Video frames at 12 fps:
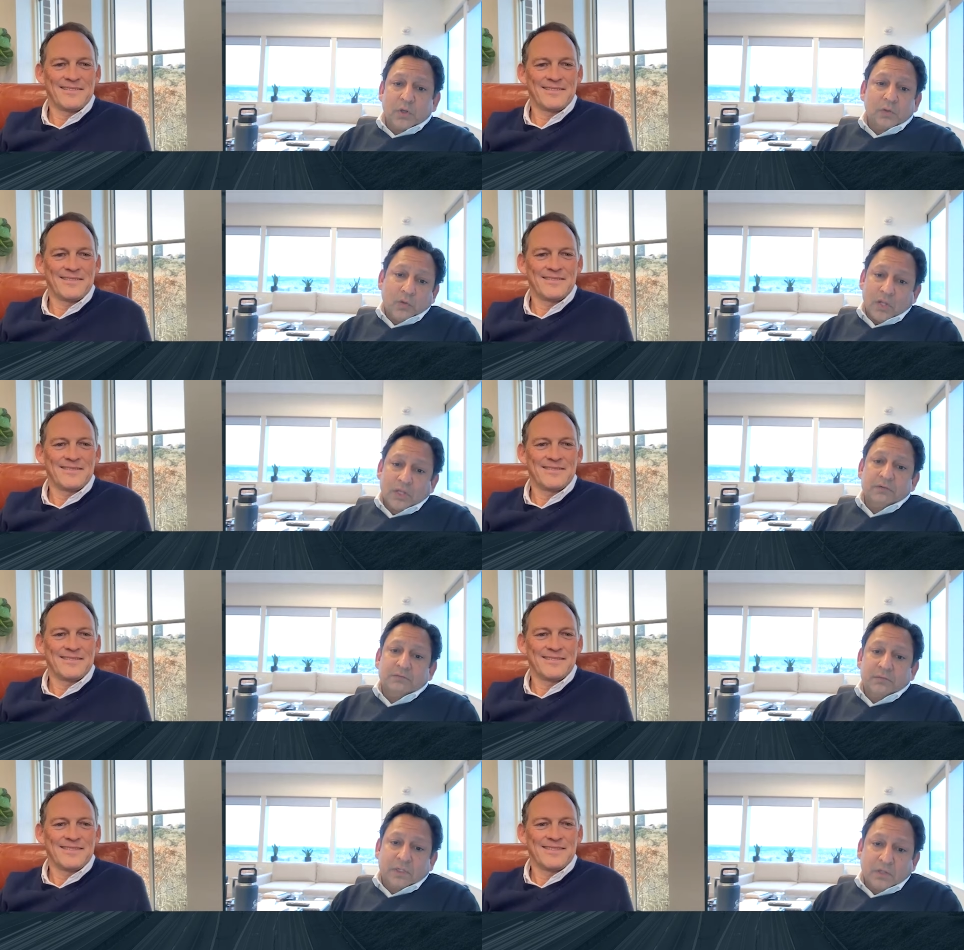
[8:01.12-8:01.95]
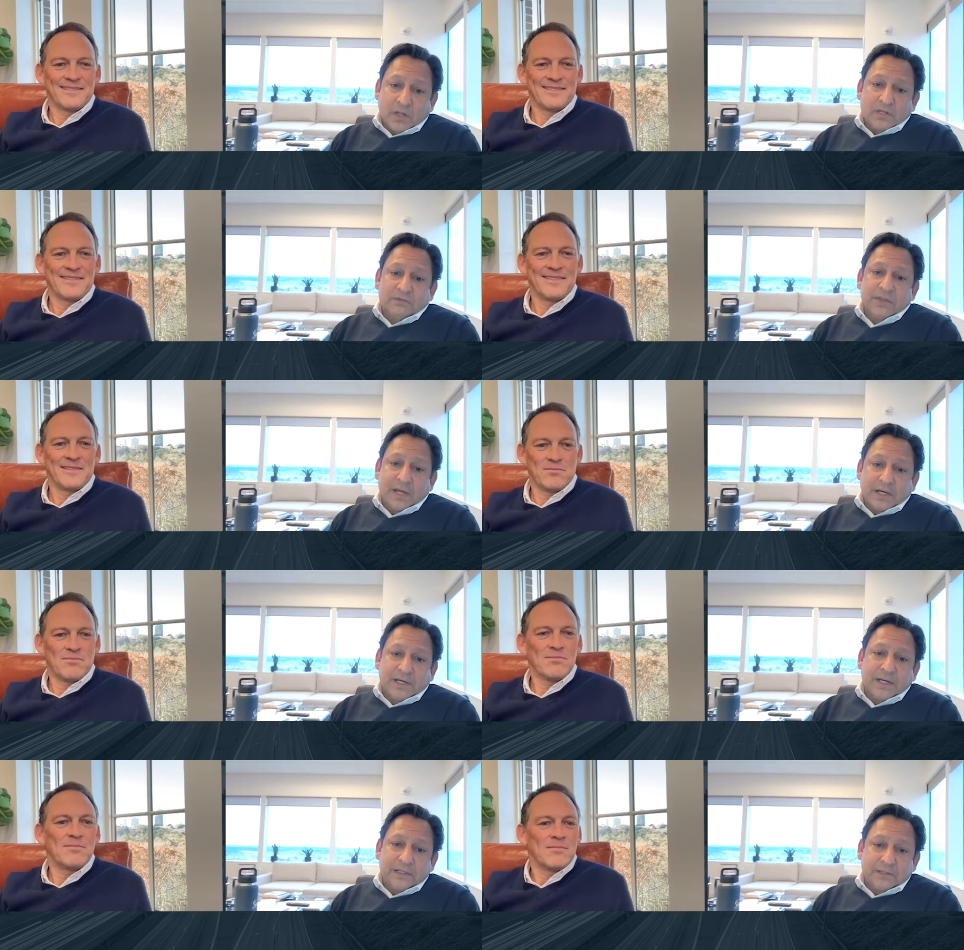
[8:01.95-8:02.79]
Speaker 1: a lot of a lot of
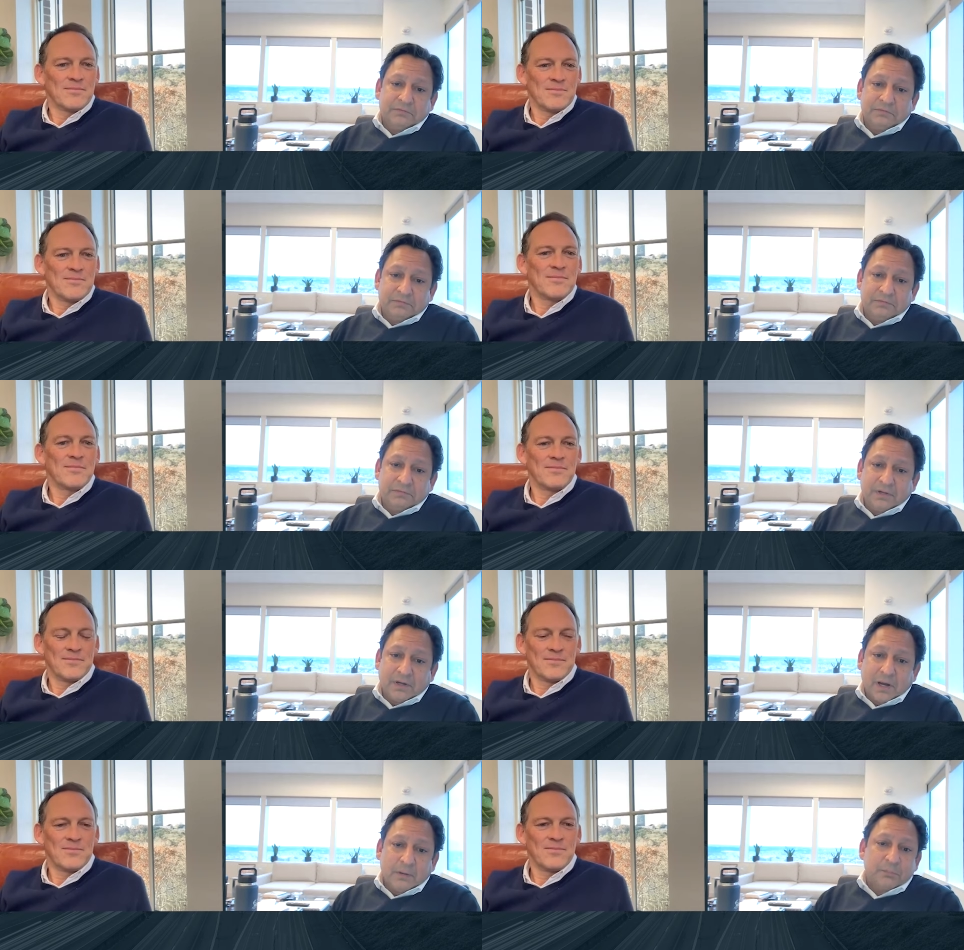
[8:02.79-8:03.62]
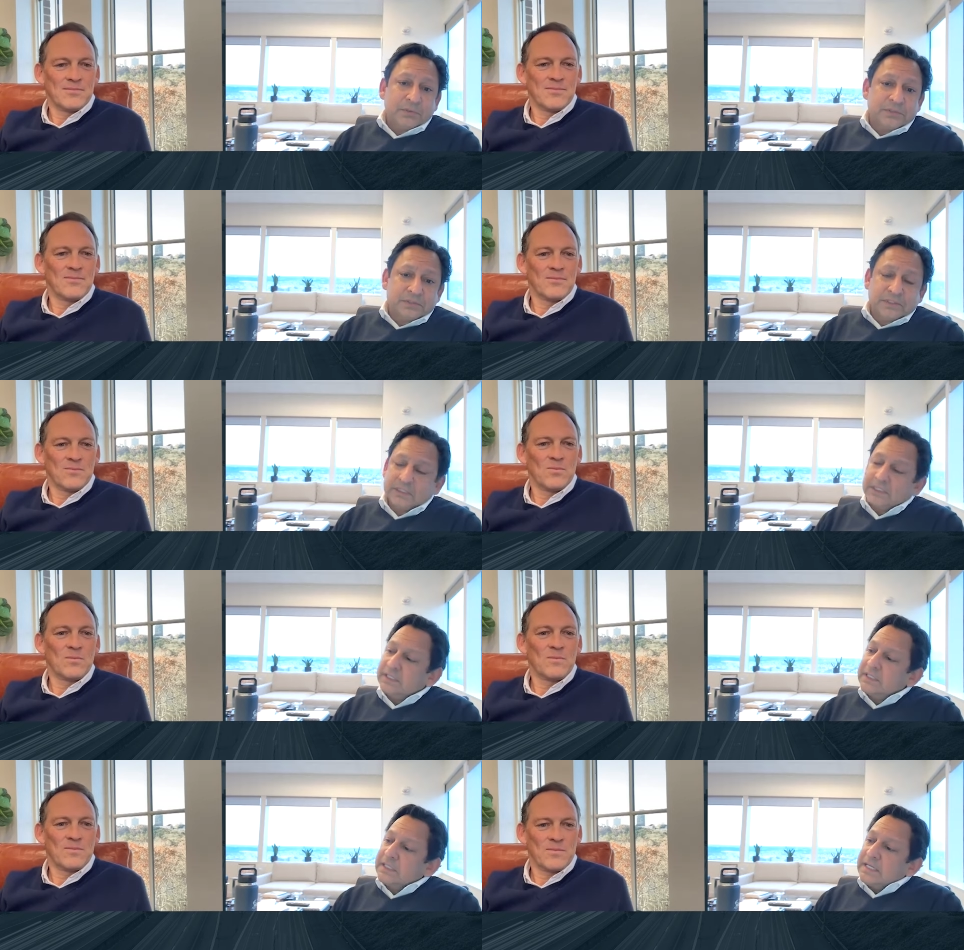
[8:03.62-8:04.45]
that kind of
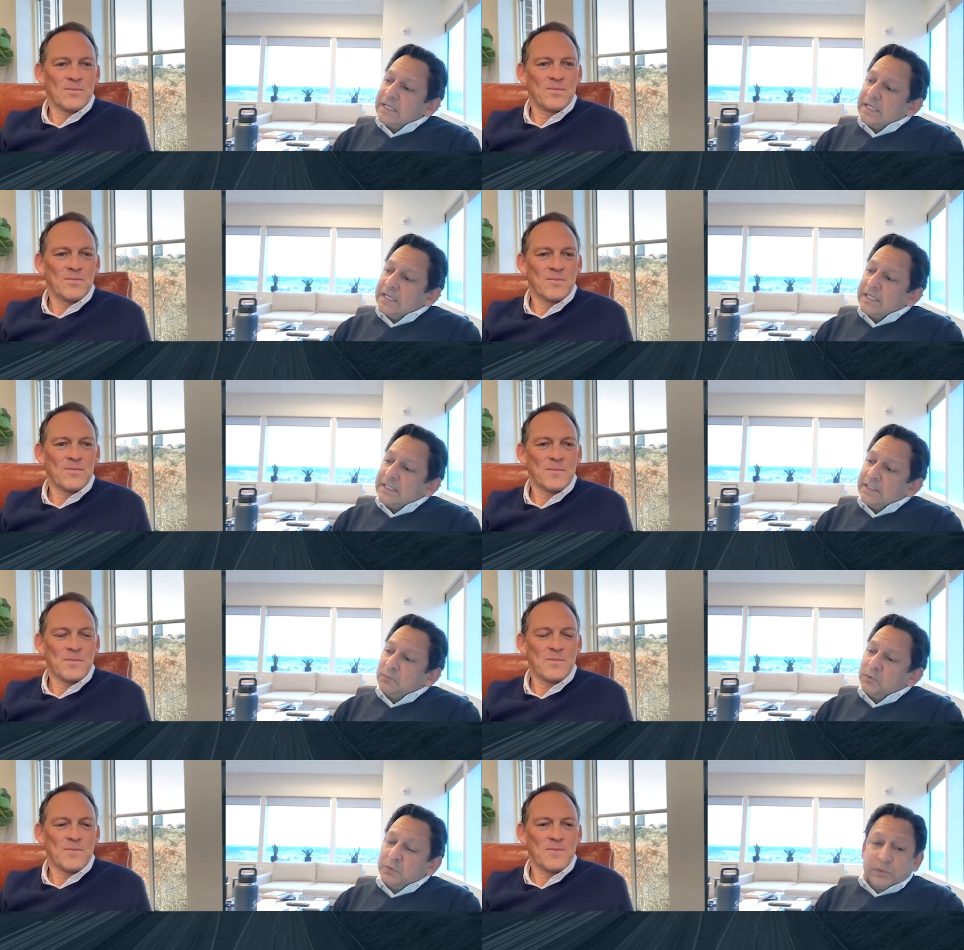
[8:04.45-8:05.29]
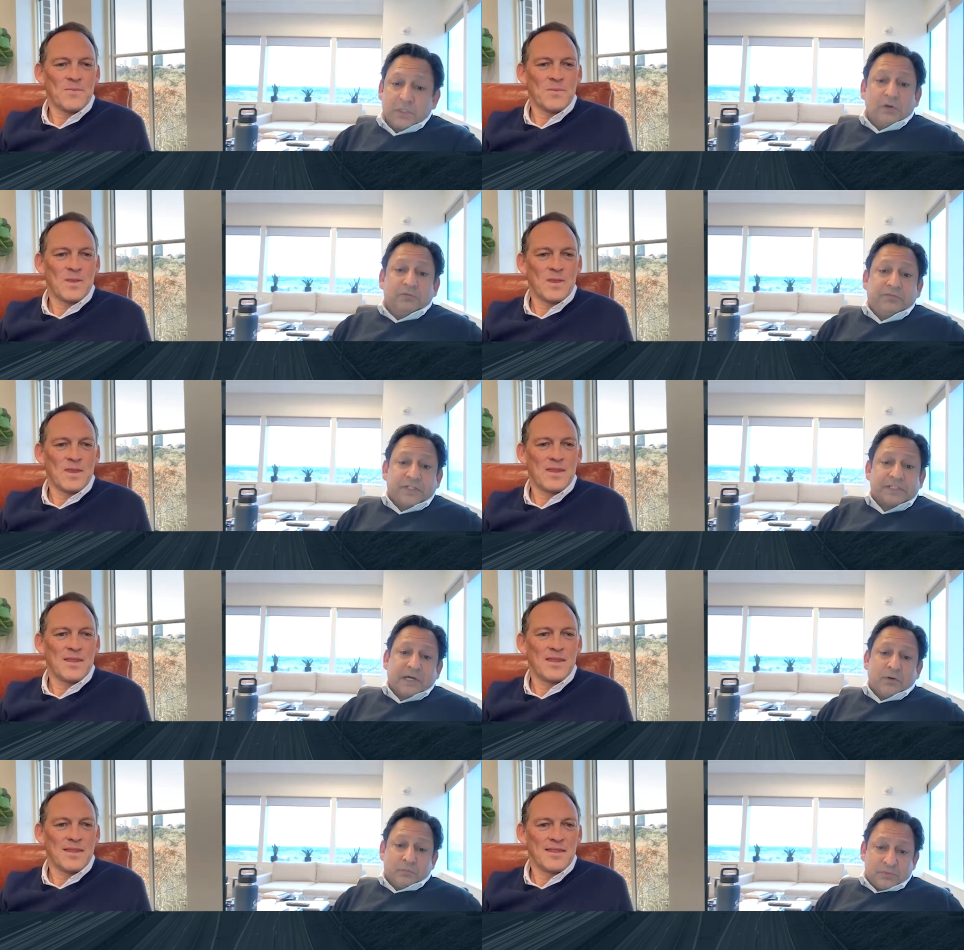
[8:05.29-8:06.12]
opportunity and then we would go fix
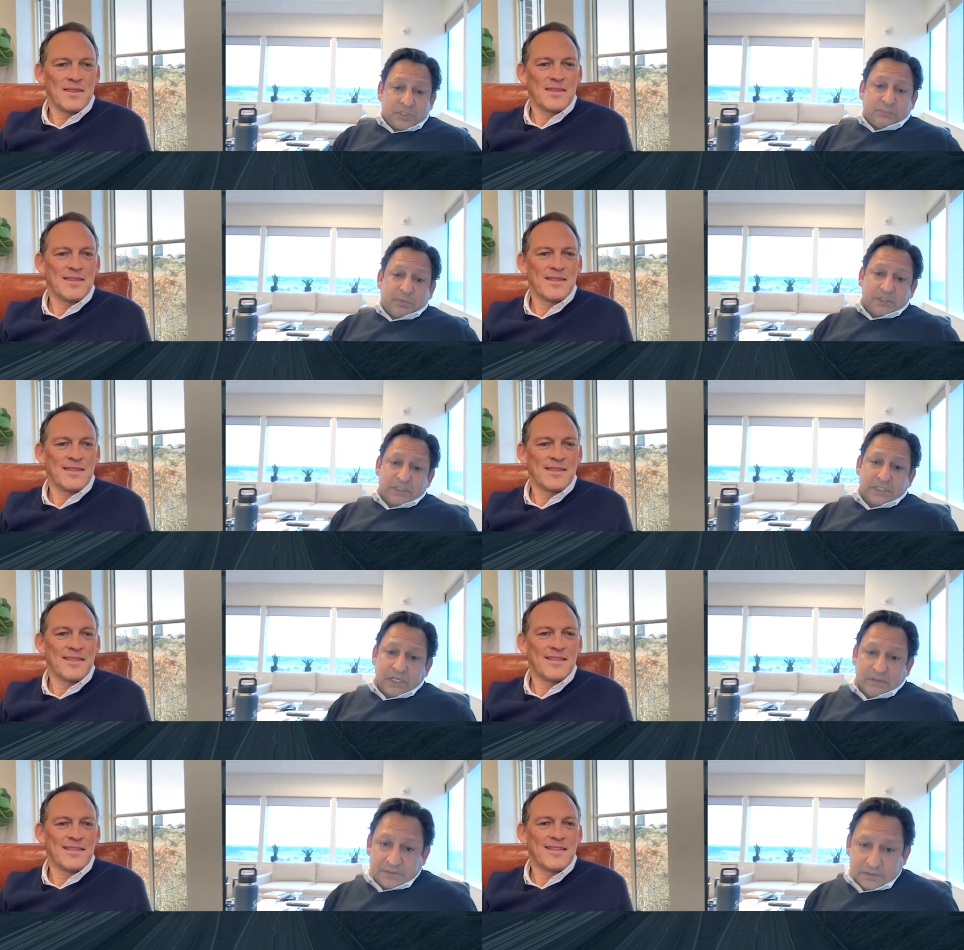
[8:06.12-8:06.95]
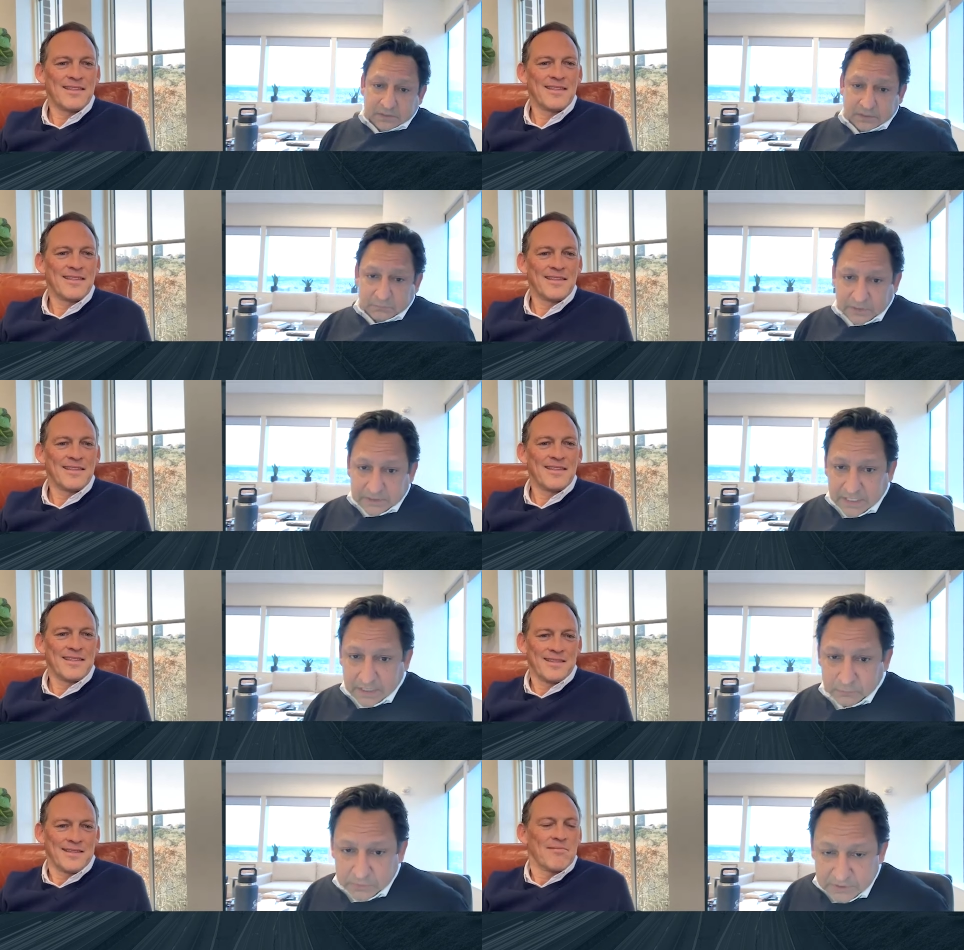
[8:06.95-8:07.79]
the homes up ourselves you know I, my
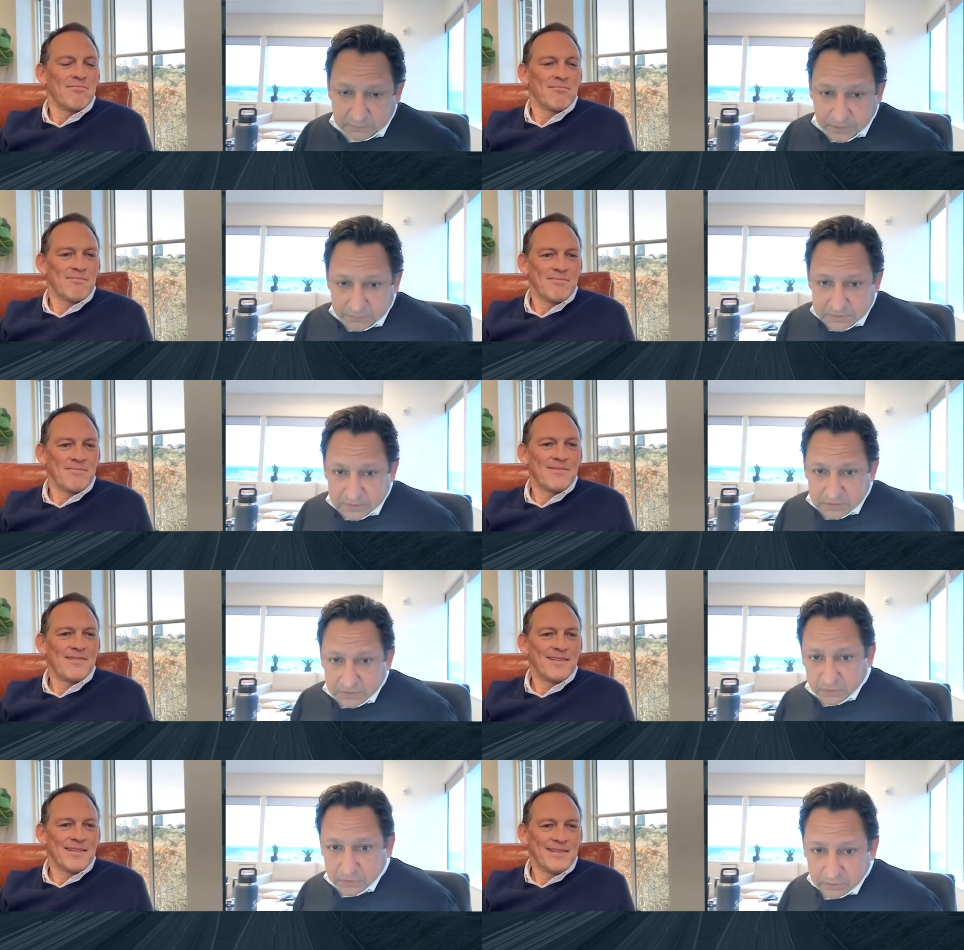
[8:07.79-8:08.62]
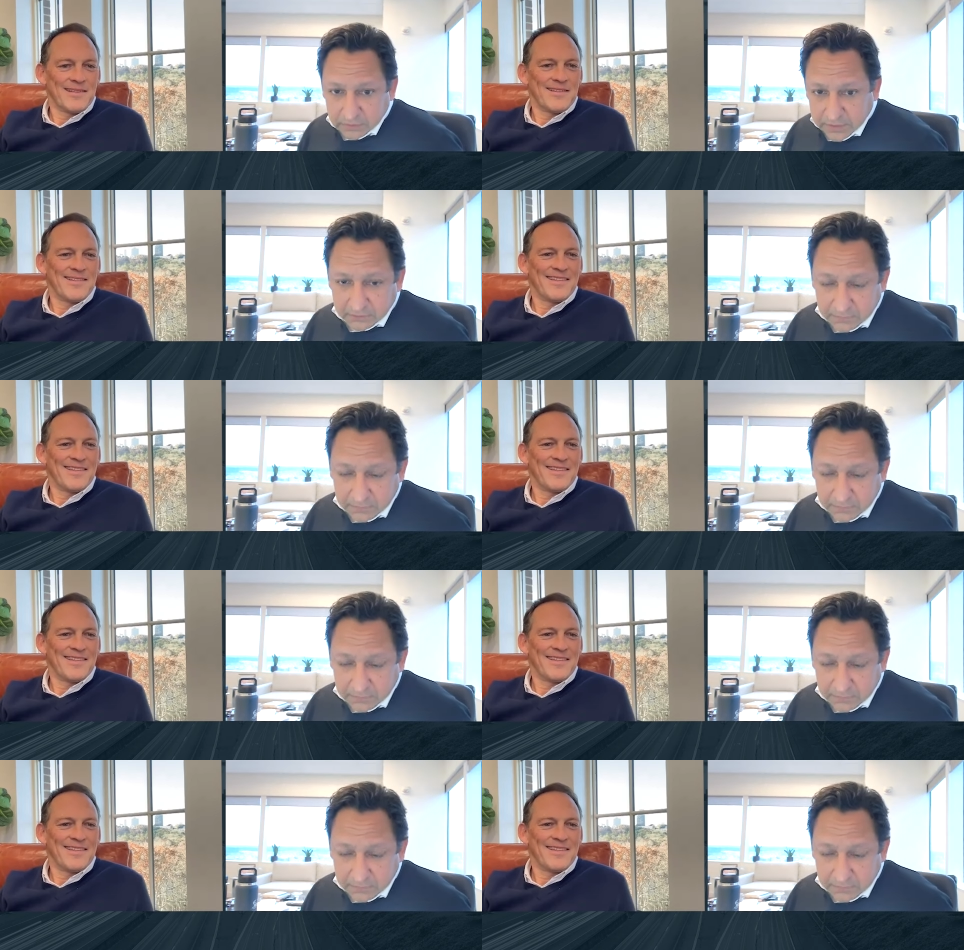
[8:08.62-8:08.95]
dad would take me i was in third grade